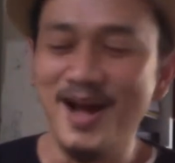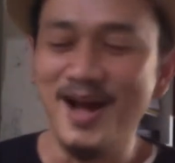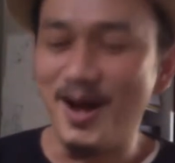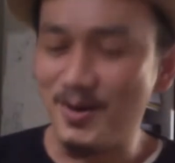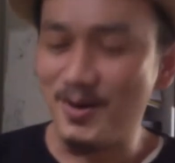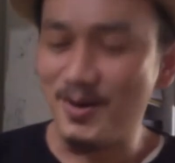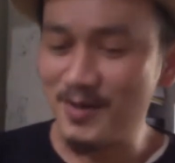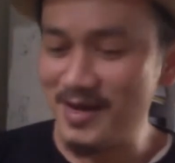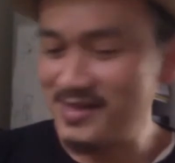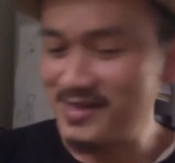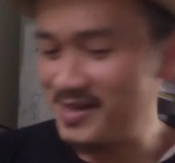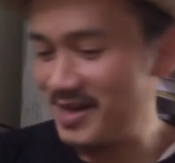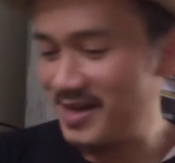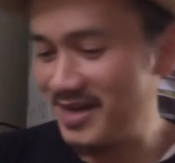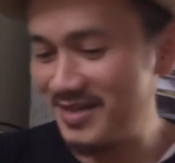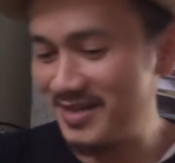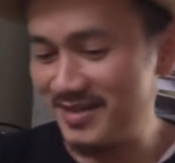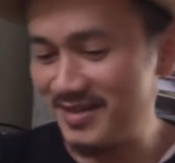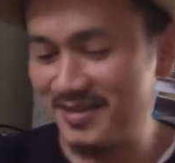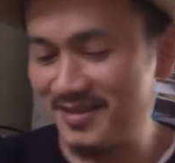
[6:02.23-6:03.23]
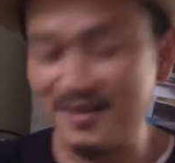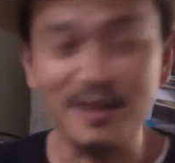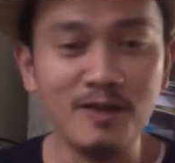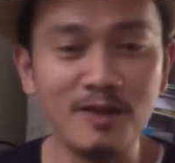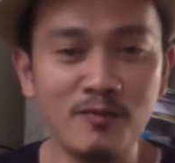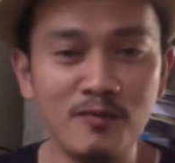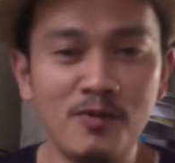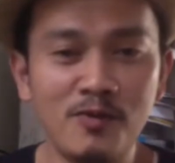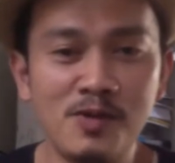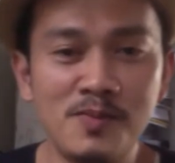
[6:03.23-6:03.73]
All right, guys, thank
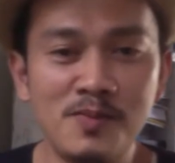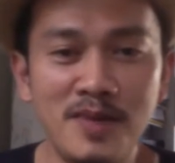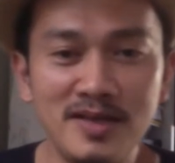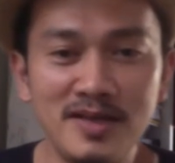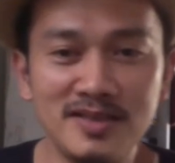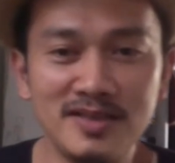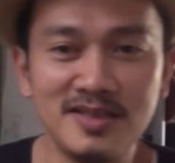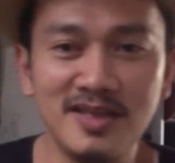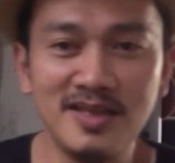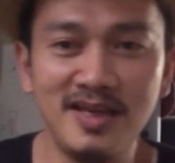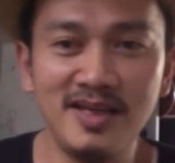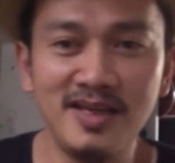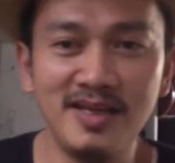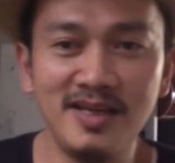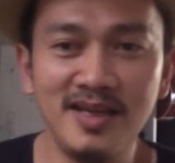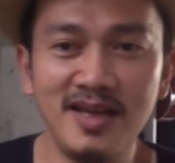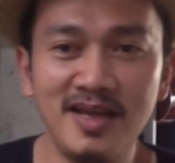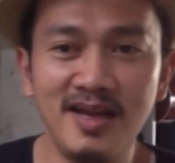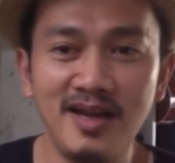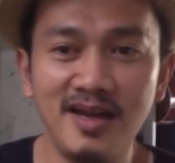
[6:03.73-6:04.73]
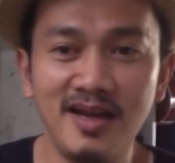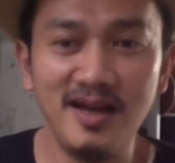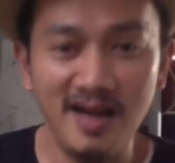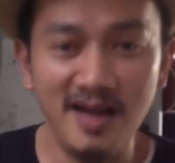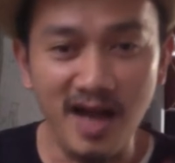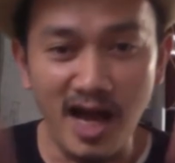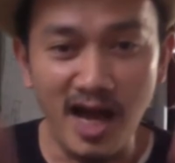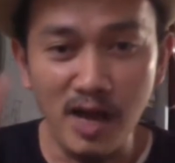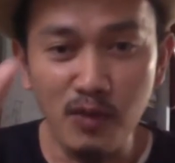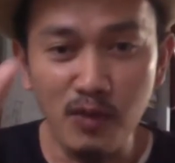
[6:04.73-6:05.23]
you very much, and
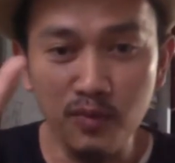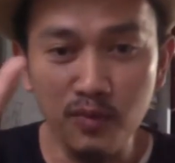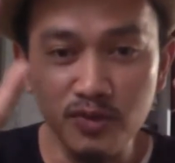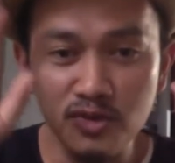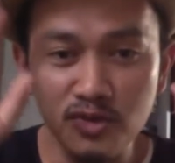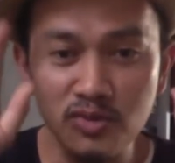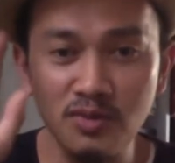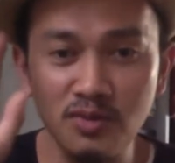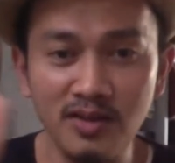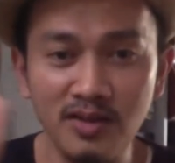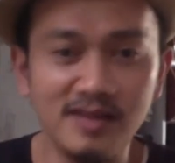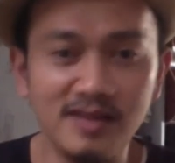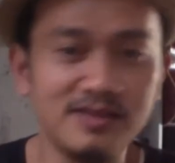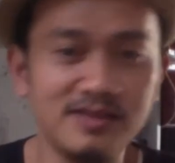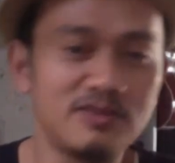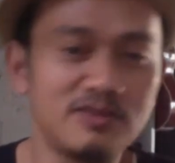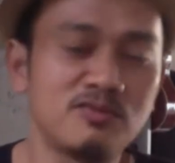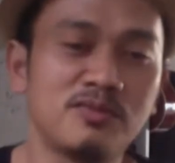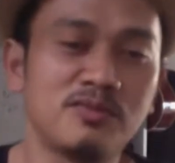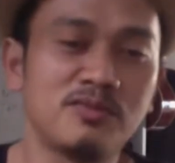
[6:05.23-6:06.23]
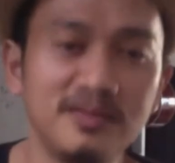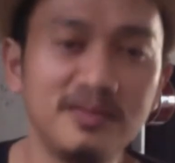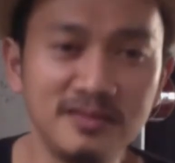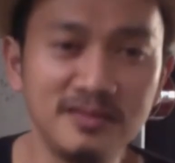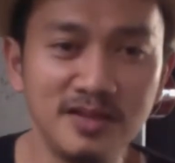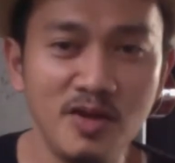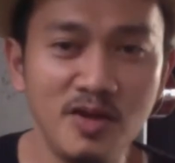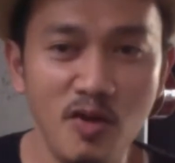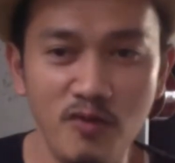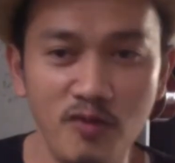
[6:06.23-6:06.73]
I wish you luck as well.
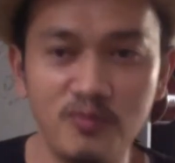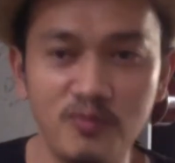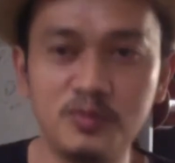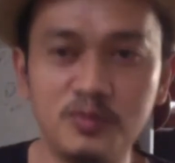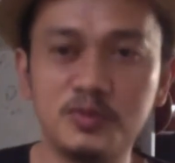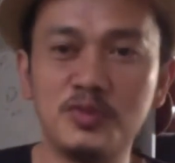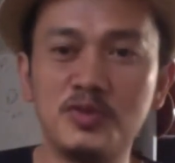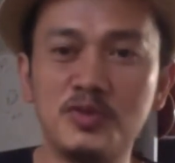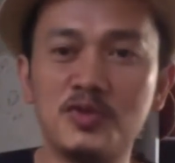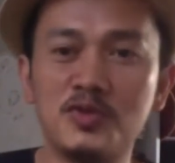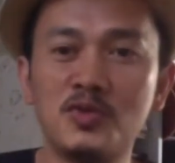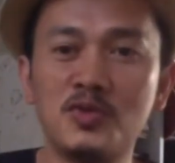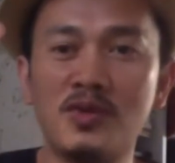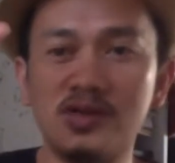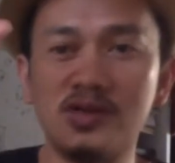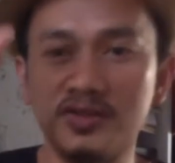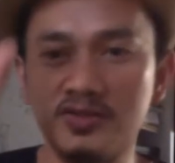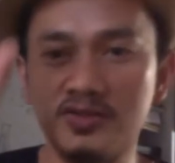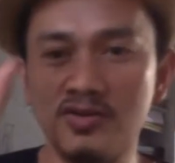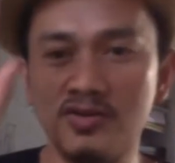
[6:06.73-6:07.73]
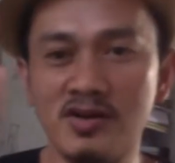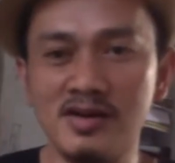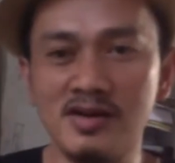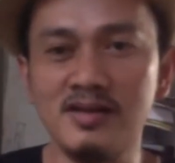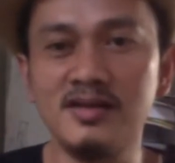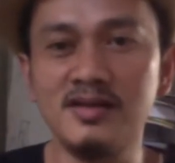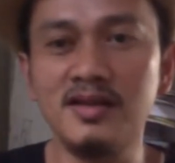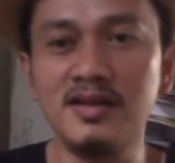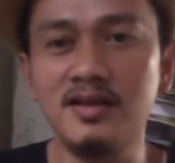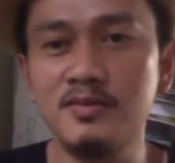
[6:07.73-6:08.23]
For those who are
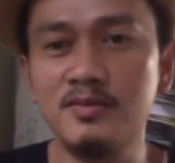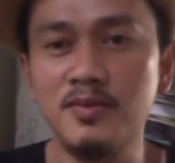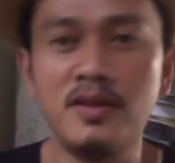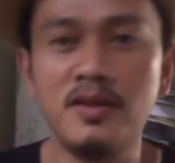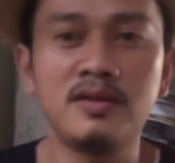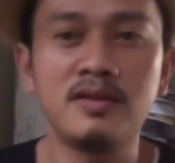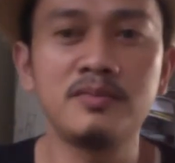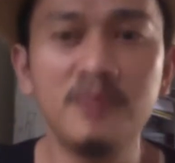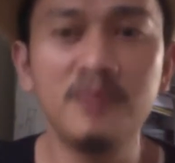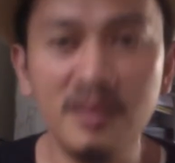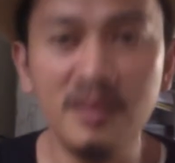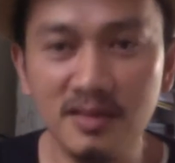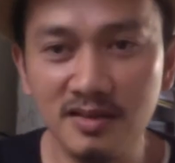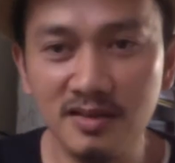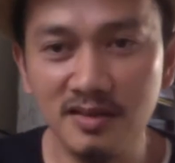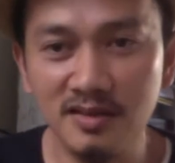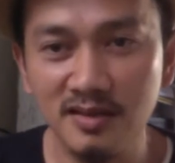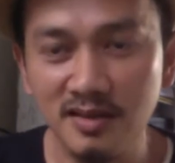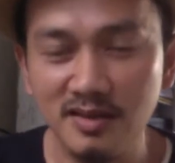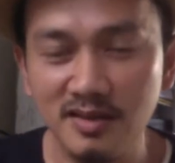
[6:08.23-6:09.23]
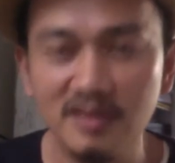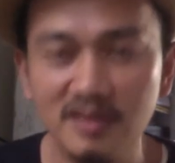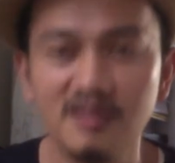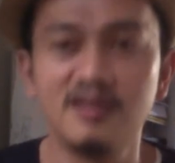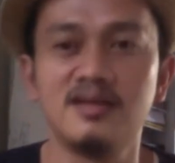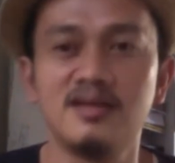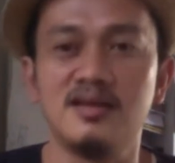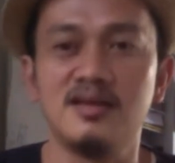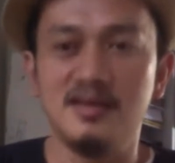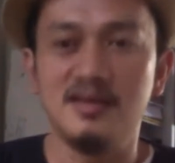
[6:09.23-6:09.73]
struggling in pandemic,
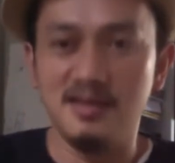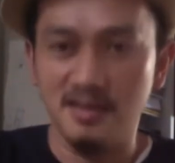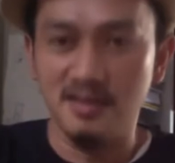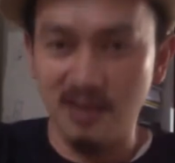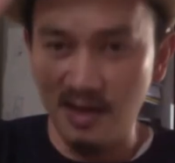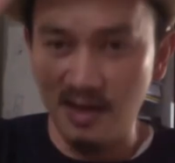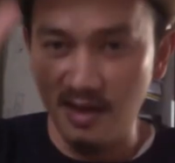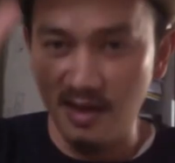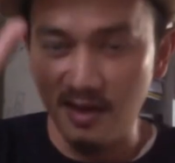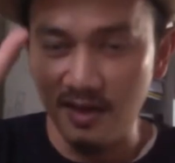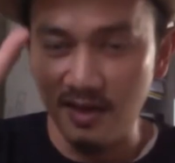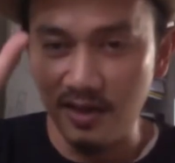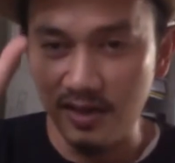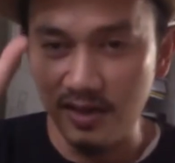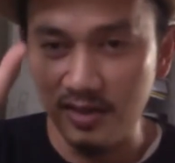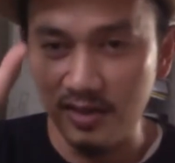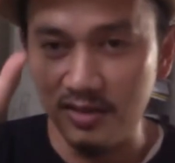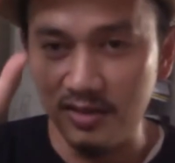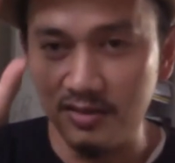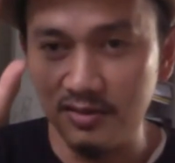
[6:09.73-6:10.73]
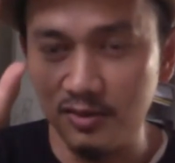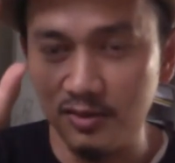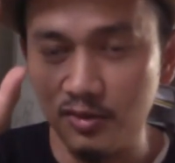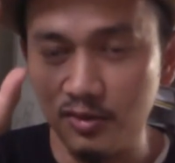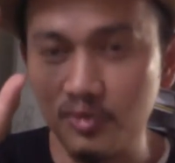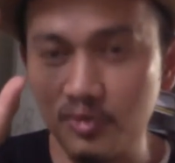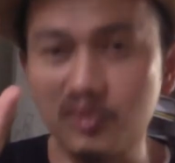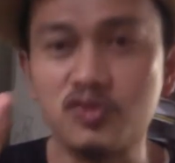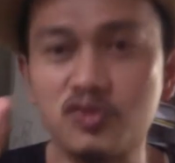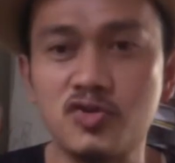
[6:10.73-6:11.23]
yeah,
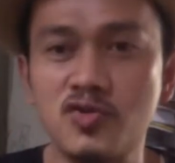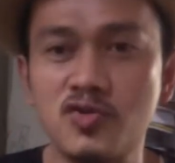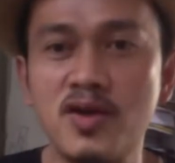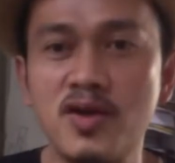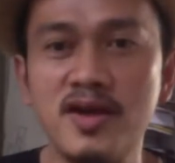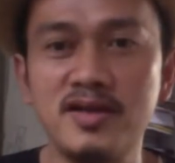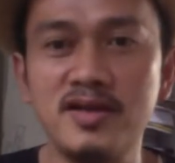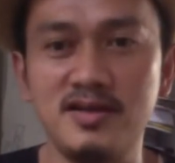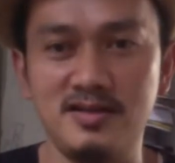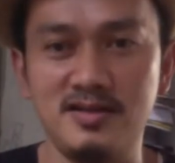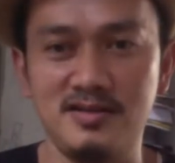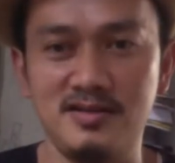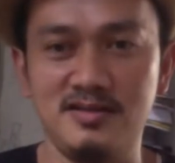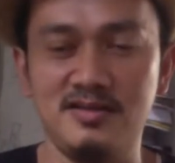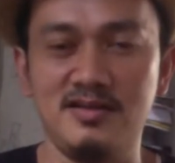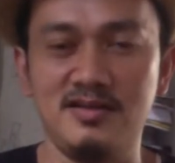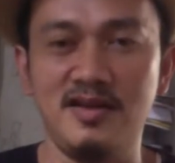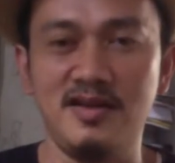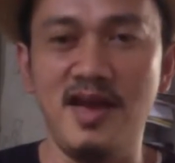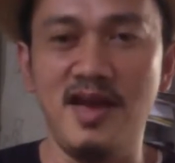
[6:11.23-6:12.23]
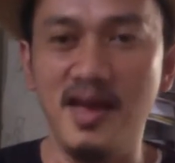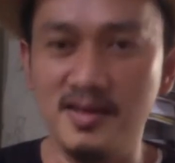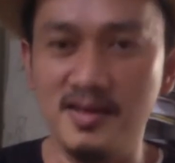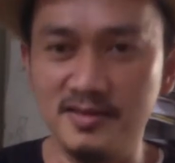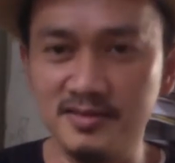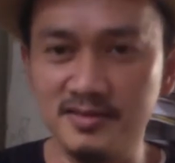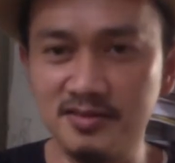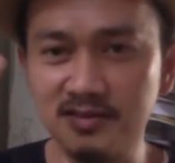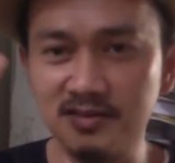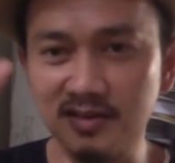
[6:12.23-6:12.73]
try
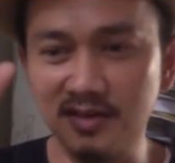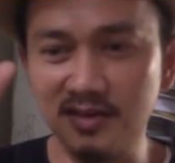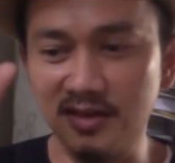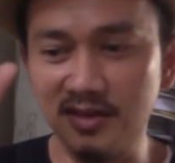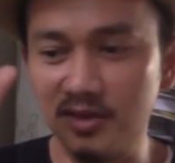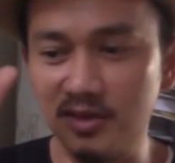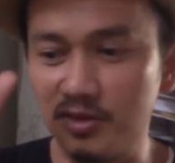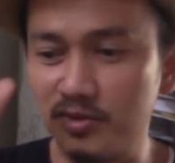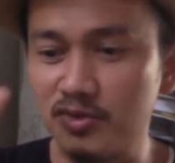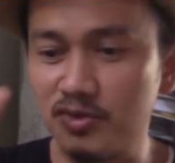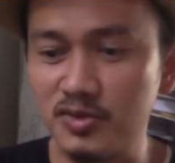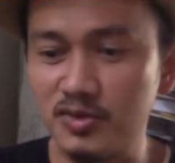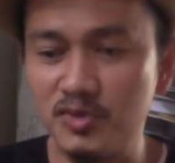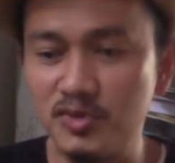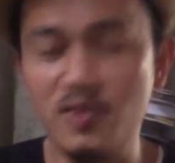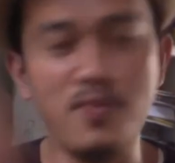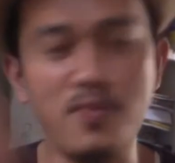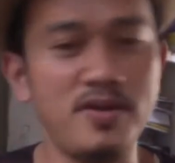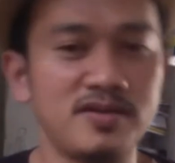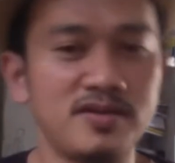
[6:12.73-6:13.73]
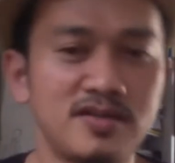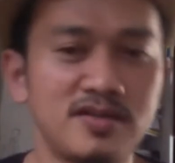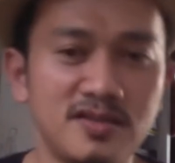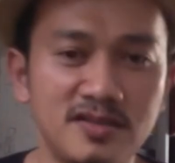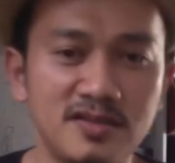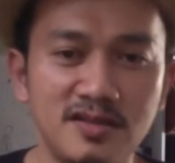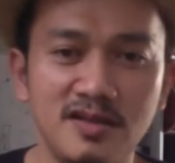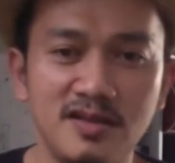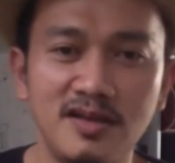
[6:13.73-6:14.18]
and do your best.